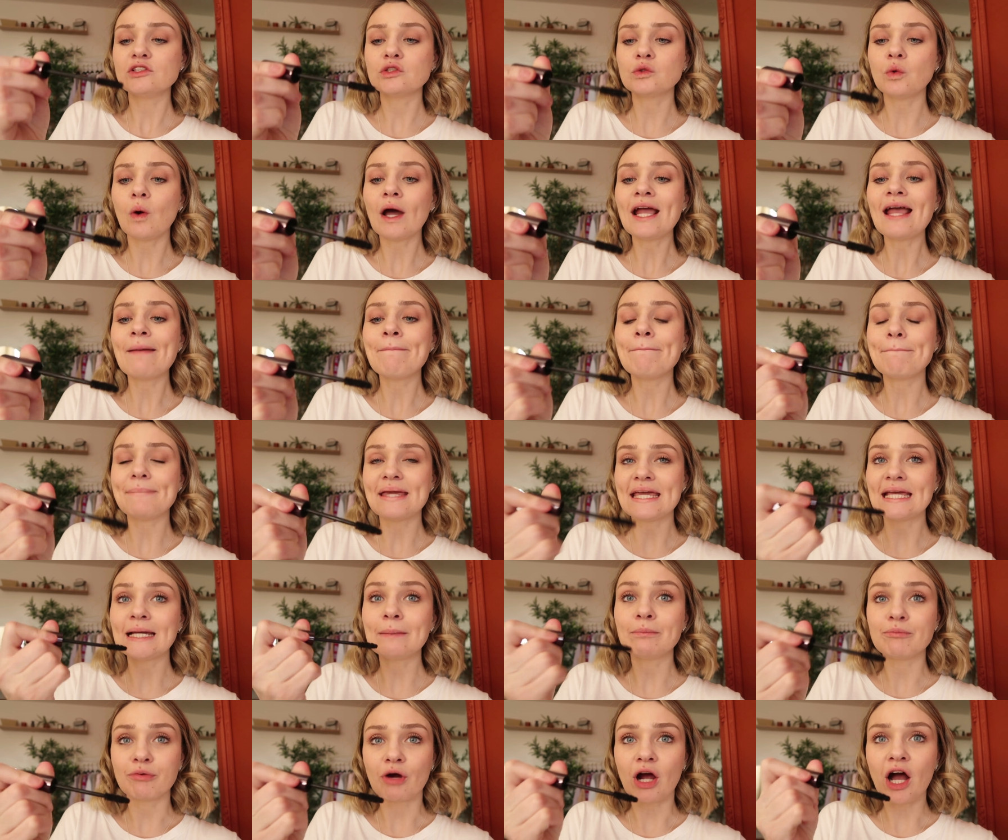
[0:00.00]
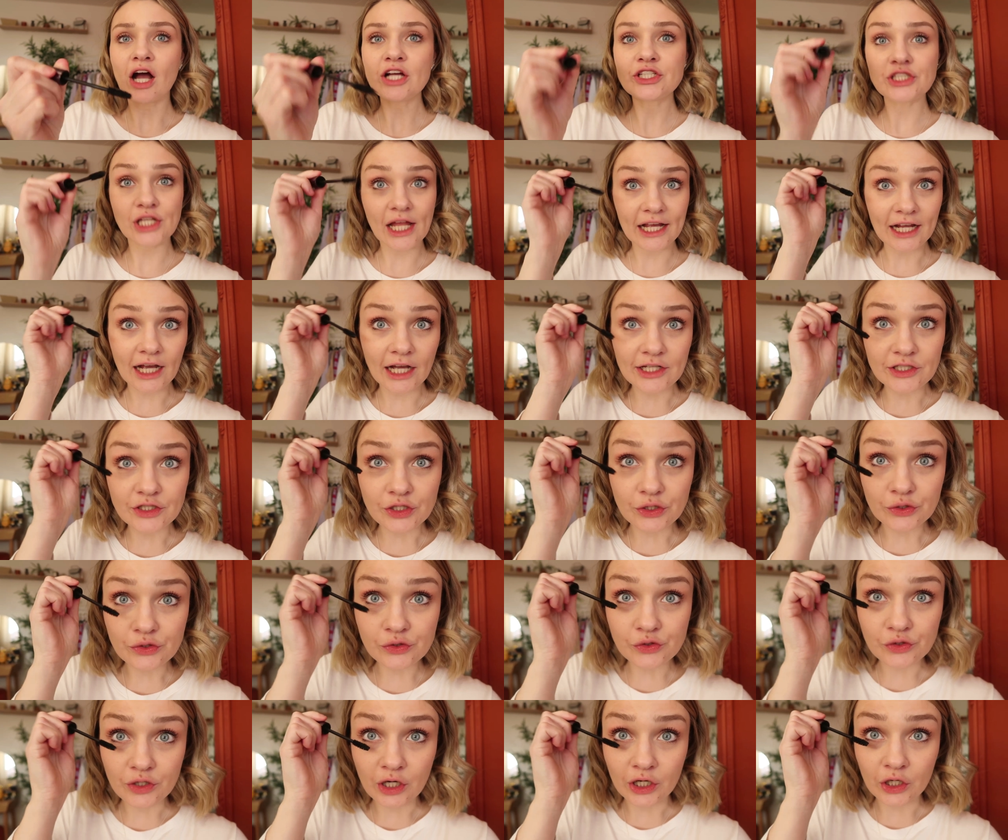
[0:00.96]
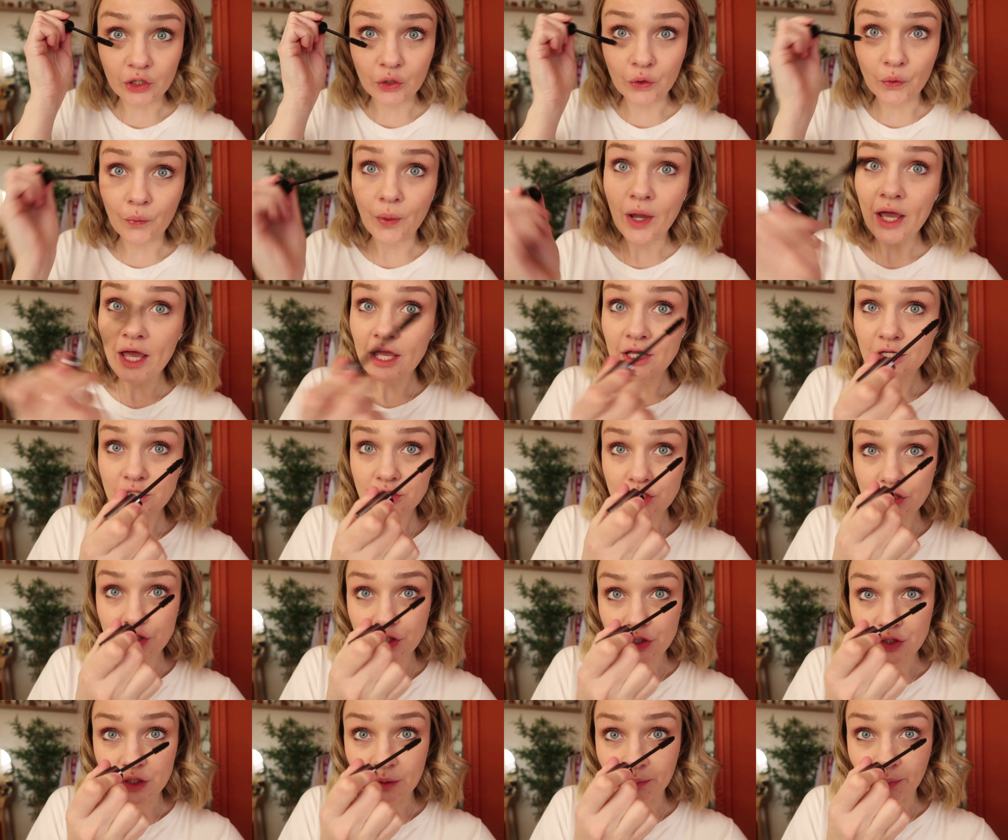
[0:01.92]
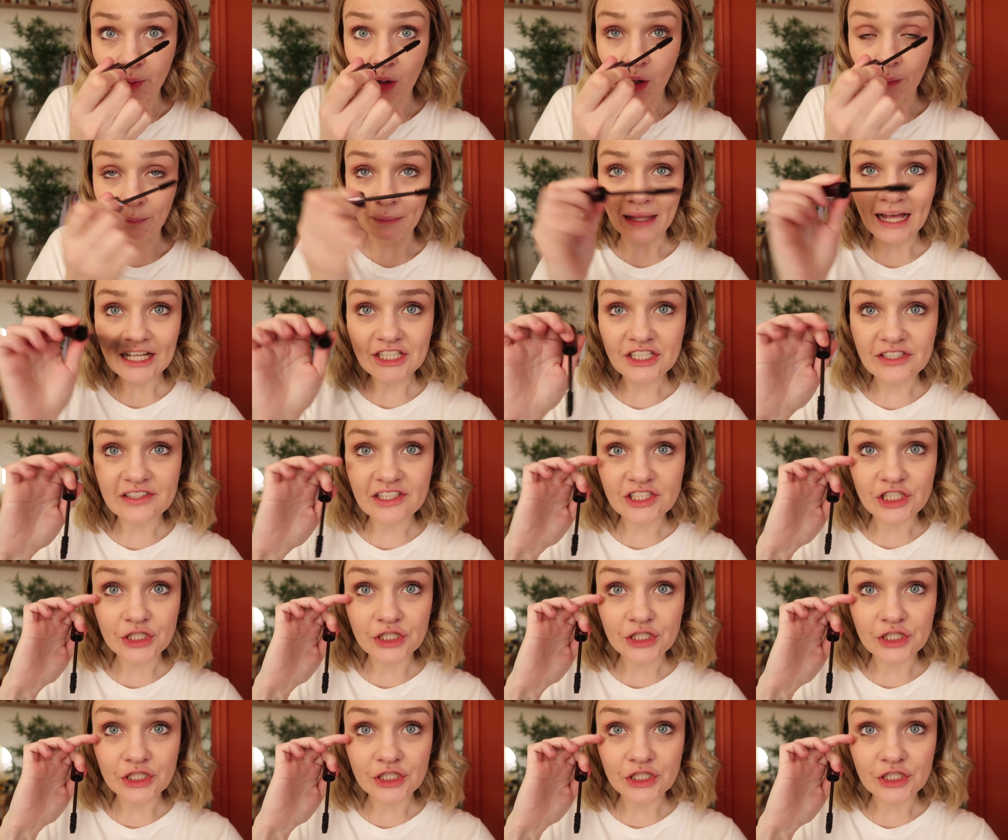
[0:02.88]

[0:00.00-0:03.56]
It's quite a big brush. Like I do struggle to do the bottom lashes.